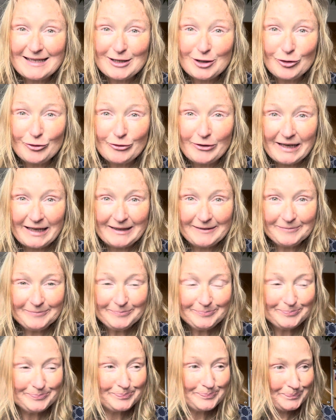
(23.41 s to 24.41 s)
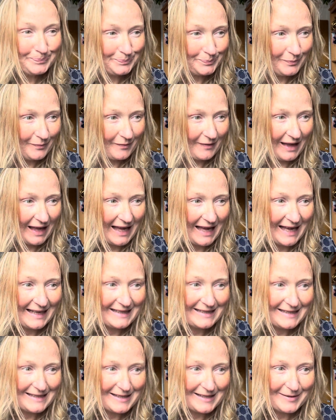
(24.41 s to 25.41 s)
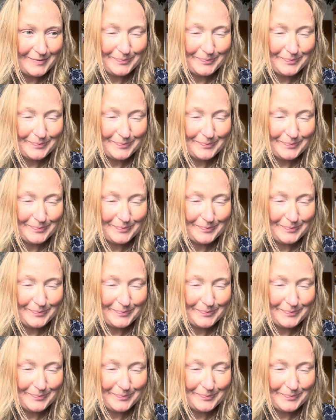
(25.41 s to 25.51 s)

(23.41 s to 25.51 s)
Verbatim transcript: and green and